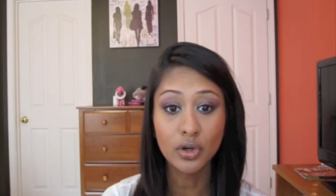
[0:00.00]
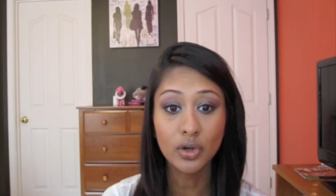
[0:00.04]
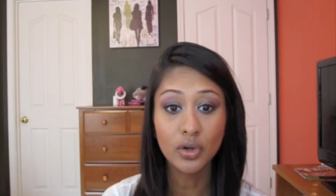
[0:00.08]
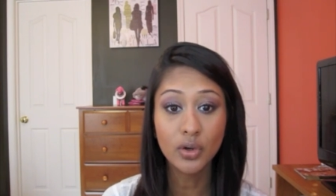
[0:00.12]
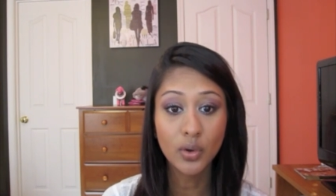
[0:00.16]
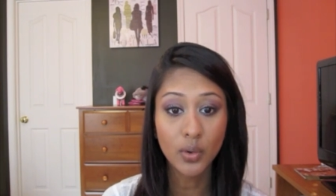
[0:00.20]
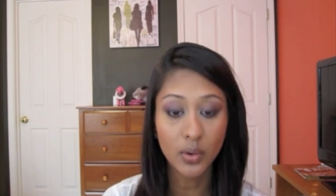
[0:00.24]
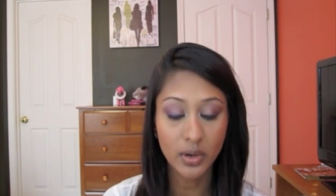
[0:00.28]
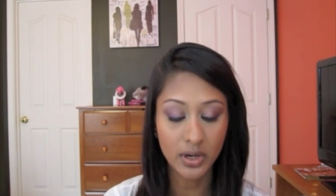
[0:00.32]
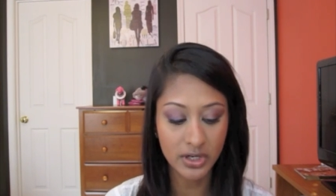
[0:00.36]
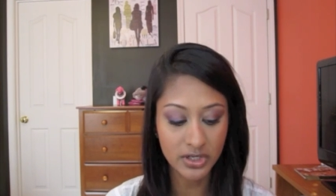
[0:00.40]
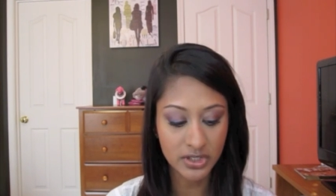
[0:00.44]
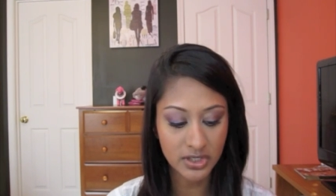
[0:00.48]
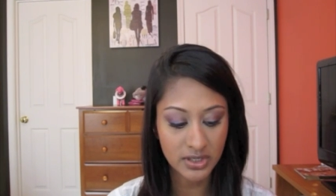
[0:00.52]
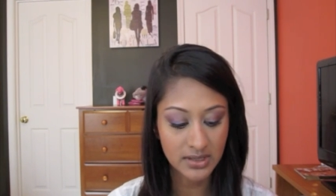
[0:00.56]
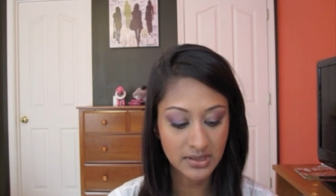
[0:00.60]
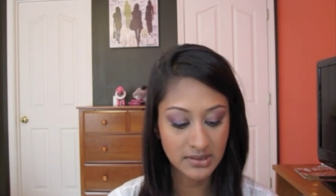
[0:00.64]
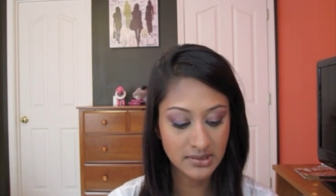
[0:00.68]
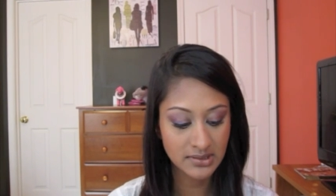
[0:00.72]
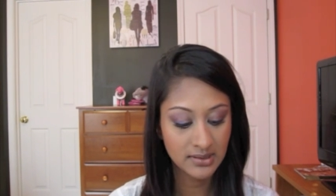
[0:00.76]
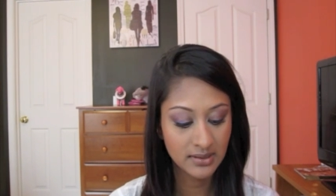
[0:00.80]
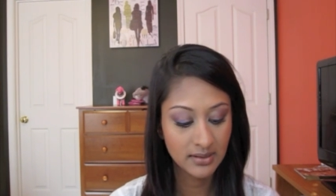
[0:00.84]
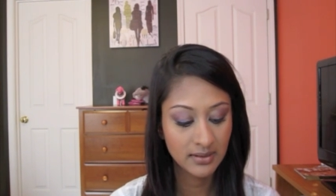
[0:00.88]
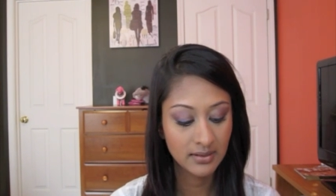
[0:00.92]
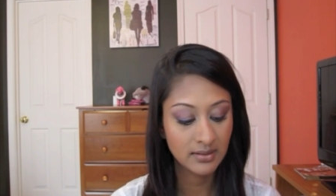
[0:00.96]

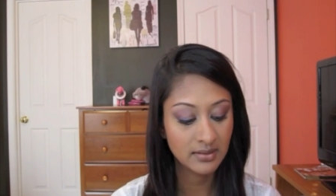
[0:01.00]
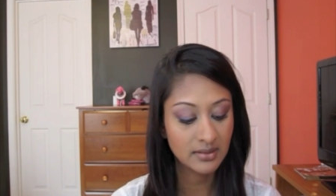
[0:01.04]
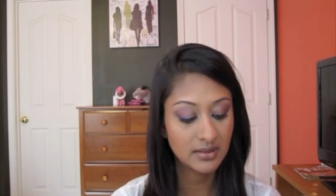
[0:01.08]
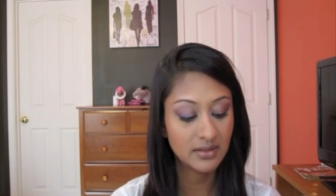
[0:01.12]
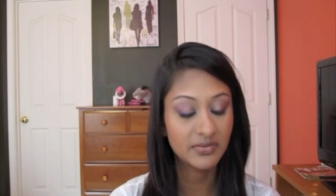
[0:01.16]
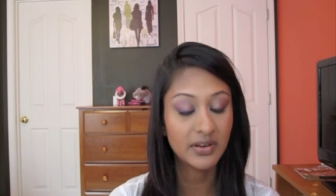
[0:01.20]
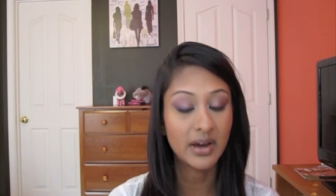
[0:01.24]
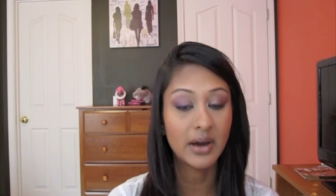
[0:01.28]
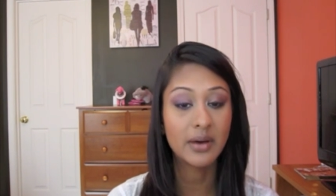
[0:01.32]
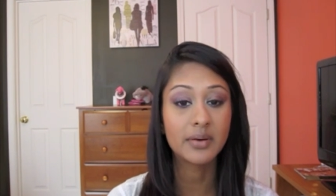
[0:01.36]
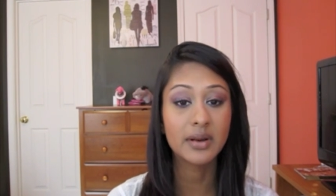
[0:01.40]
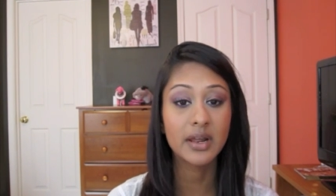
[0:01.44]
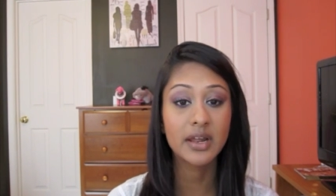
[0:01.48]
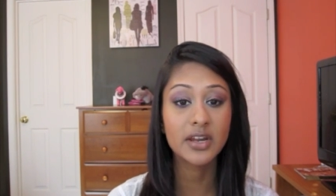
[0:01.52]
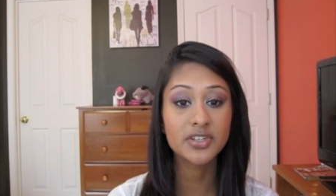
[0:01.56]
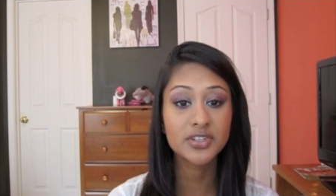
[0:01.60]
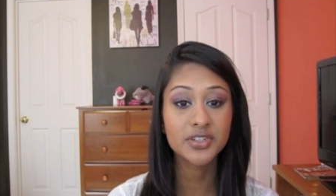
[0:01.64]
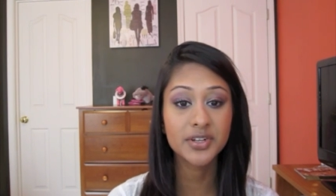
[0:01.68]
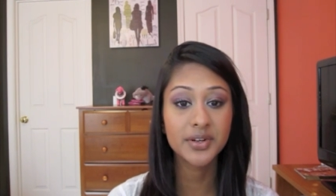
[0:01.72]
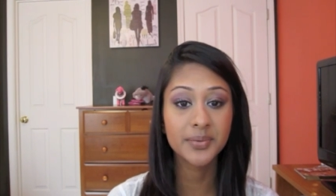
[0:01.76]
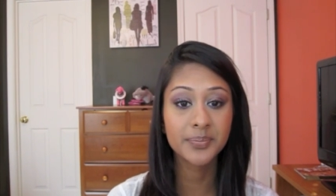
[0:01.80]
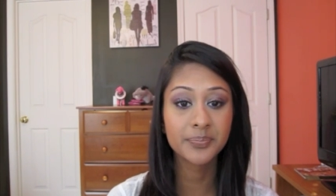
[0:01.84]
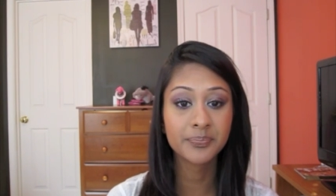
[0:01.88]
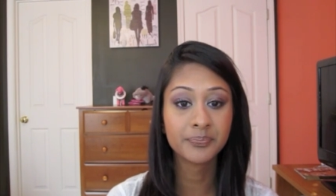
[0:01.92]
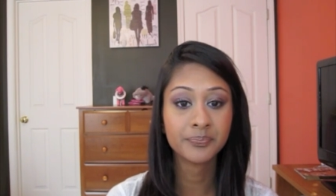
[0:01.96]
Gorgeous. The
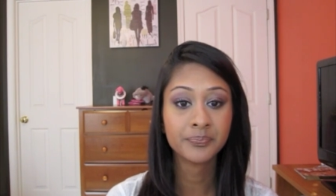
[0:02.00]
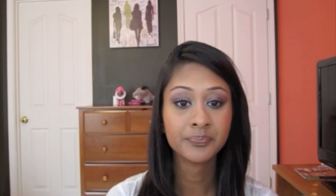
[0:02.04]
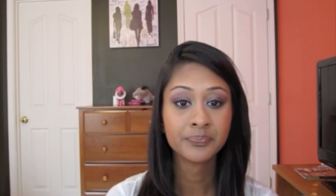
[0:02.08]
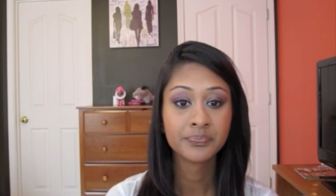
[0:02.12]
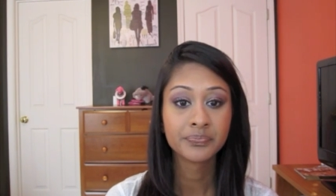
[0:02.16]
foundation,